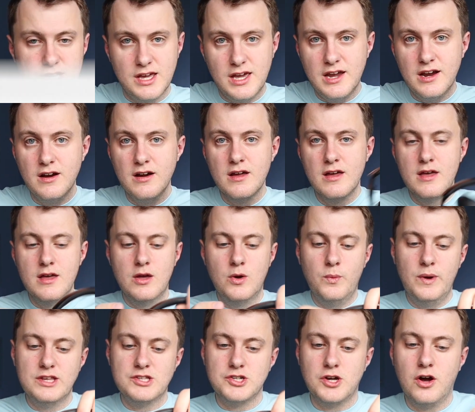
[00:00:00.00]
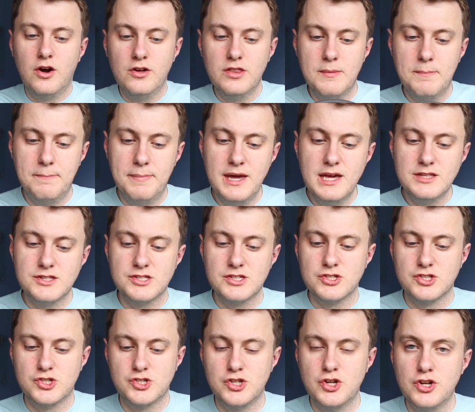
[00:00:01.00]
here, which are the
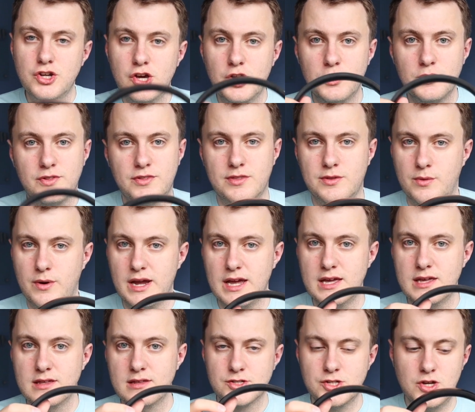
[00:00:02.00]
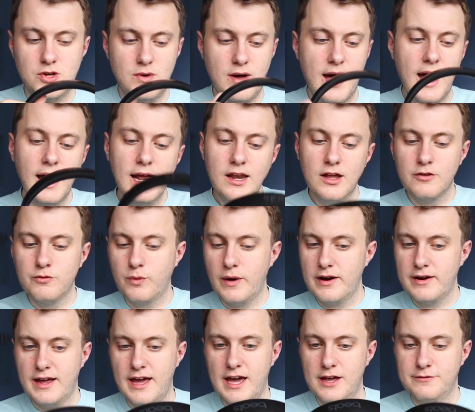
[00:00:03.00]
Beats Studio 3. So I love
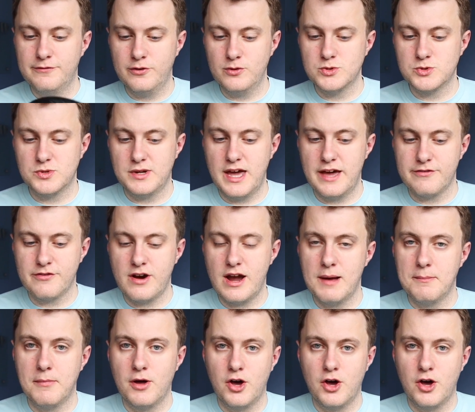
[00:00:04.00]
wearing headphones whenever I'm